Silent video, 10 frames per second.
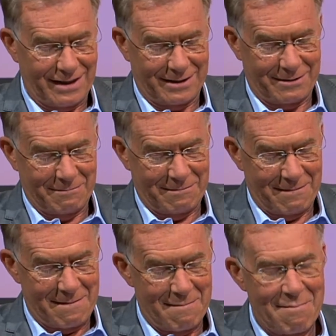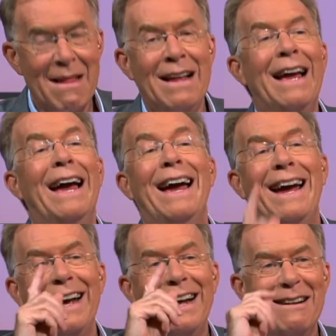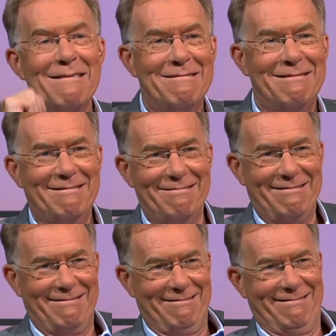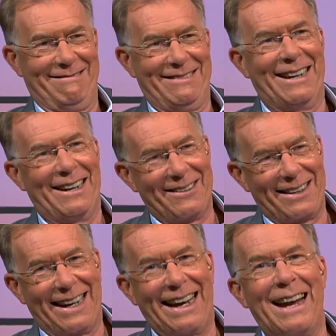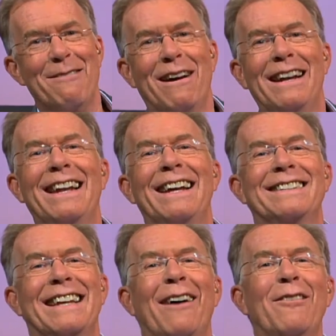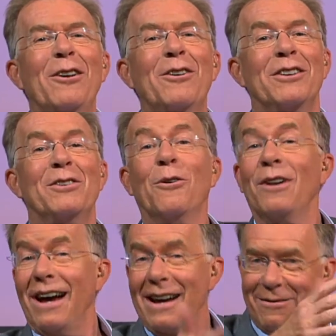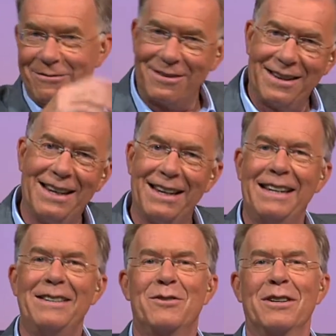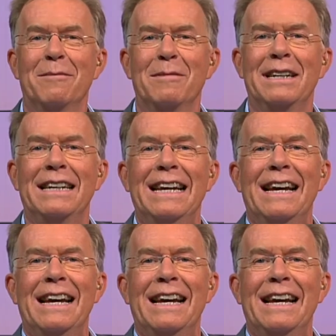Yes. They are totally delicious. I'm a convertee, definitely. Yeah. Okay. Anyway, let's have a look at your life here in Germany.